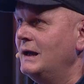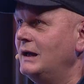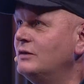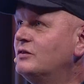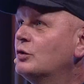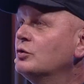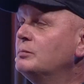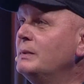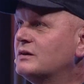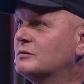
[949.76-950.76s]
It's a good
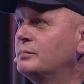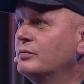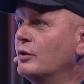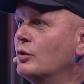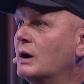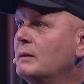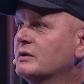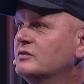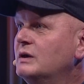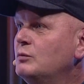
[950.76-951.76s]
mix, though, I
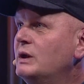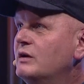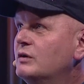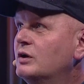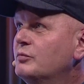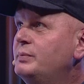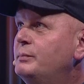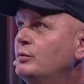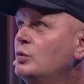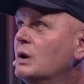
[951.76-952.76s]
must say. We have a lot of
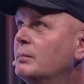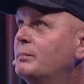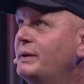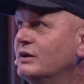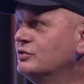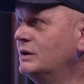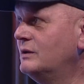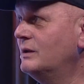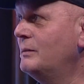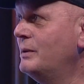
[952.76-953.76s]
people who are passionate
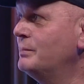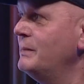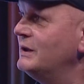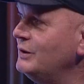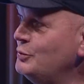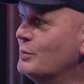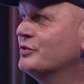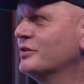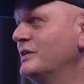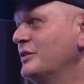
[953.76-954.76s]
about making you more
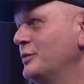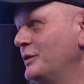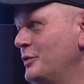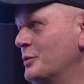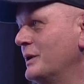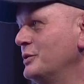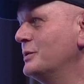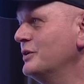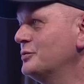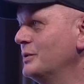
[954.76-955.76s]
successful. If you run your
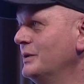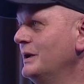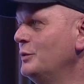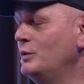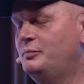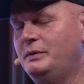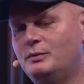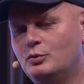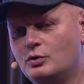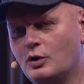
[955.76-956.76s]
restaurant, we have people
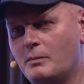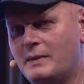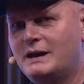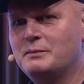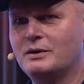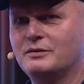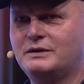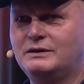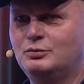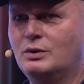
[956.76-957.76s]
who go mad about
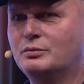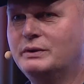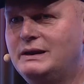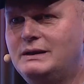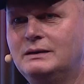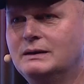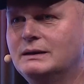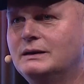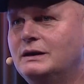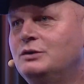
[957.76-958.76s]
it, who are really
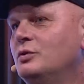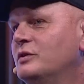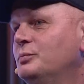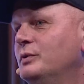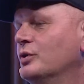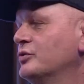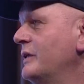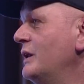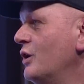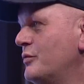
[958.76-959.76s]
into this because
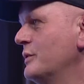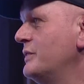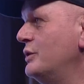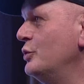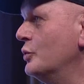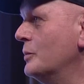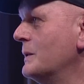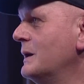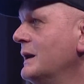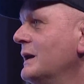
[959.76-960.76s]
they love what they do.
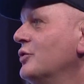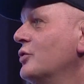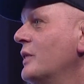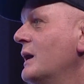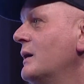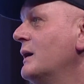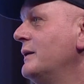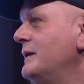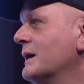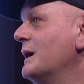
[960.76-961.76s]
So there are
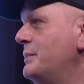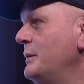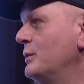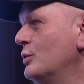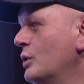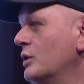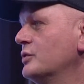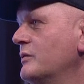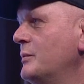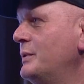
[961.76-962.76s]
younger people who also
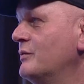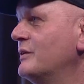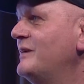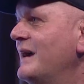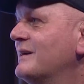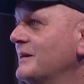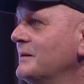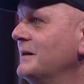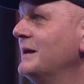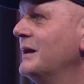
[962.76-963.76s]
bit of a tech
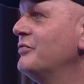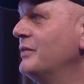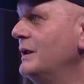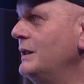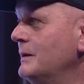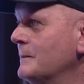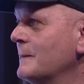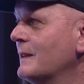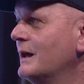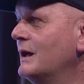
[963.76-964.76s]
affinity,
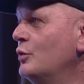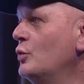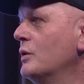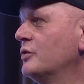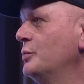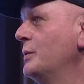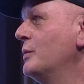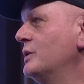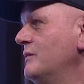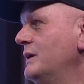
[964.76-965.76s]
who are super
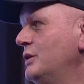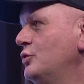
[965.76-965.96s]
motivated